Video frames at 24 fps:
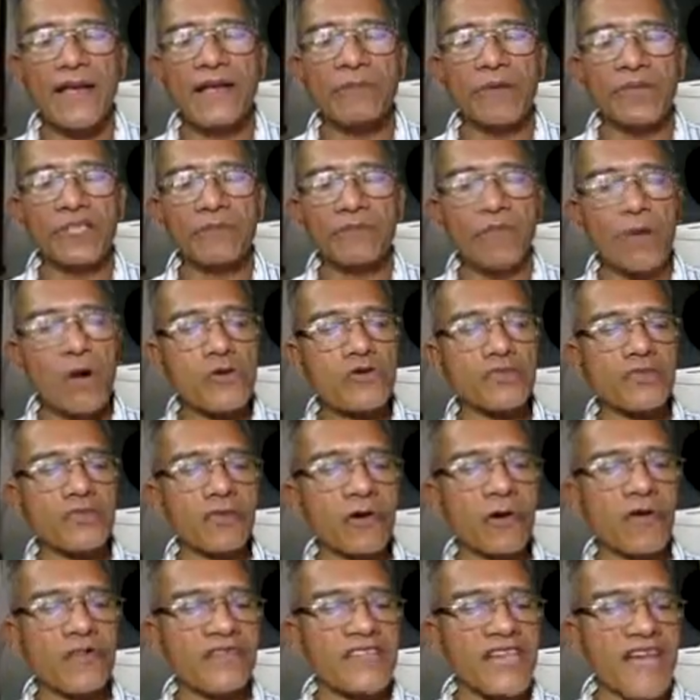but most
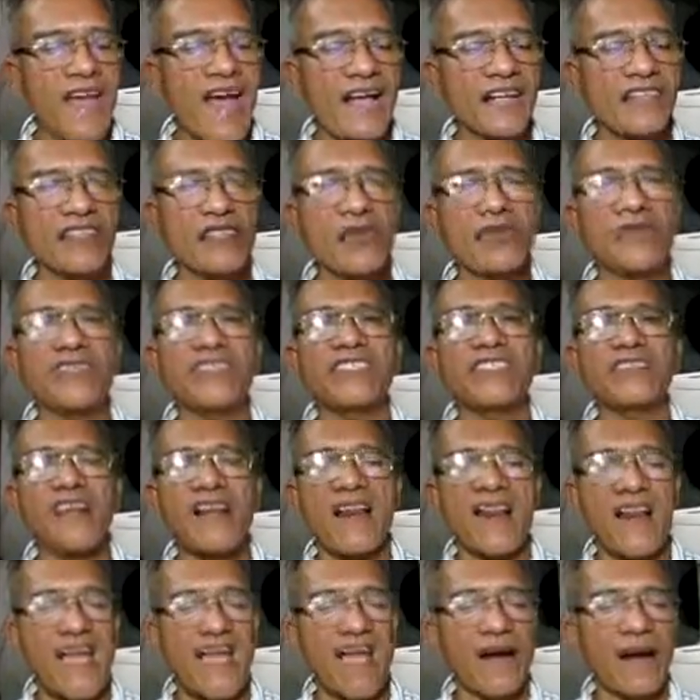of the action is
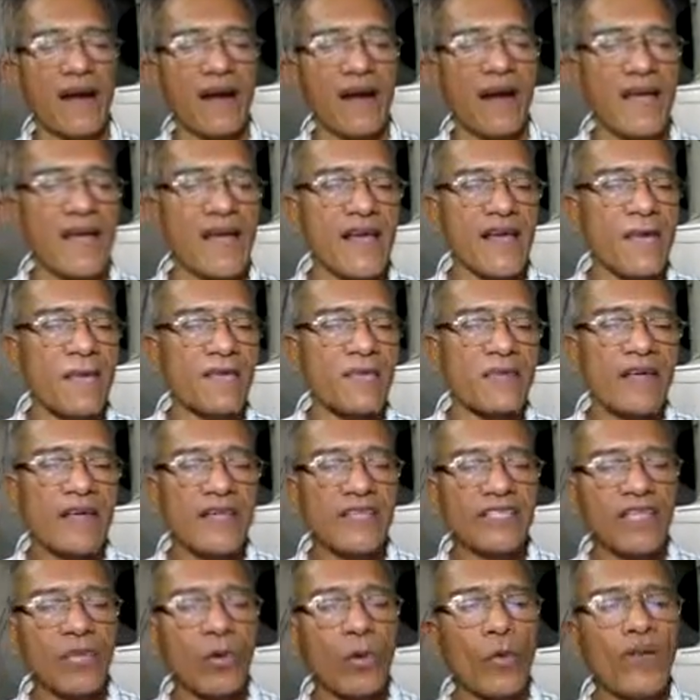clearly
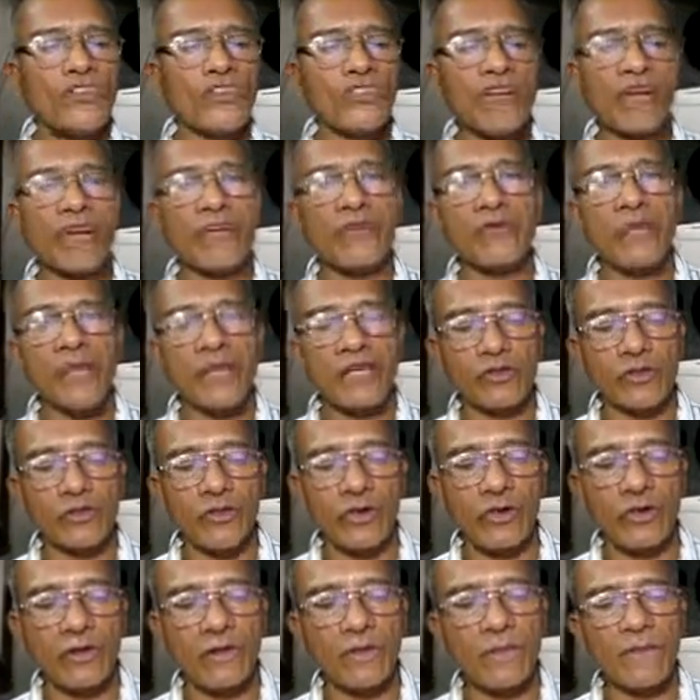sequential in
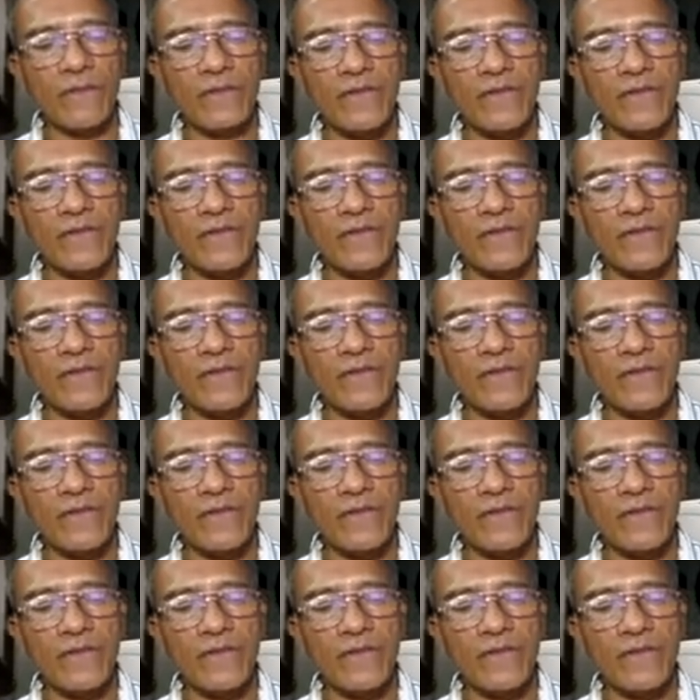nature,